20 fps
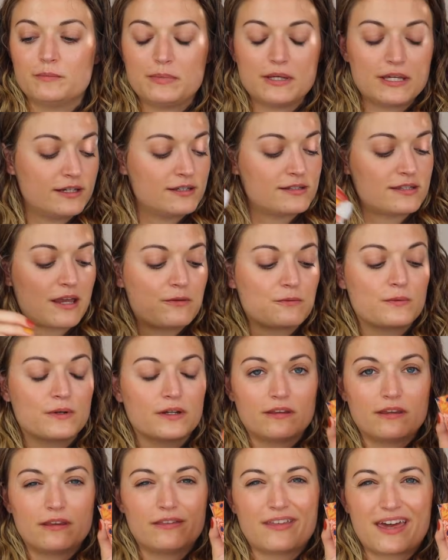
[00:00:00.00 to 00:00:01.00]
because I
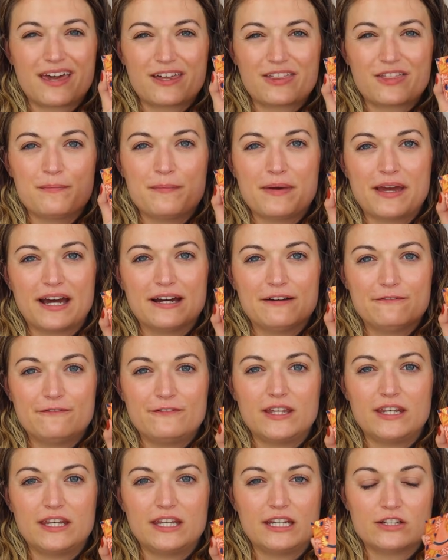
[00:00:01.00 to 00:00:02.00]
really like the matte
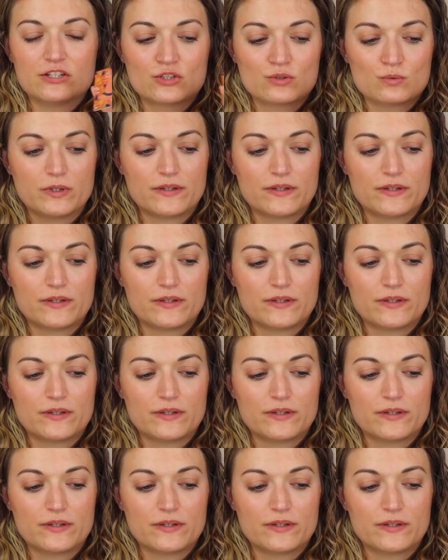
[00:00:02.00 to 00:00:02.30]
finish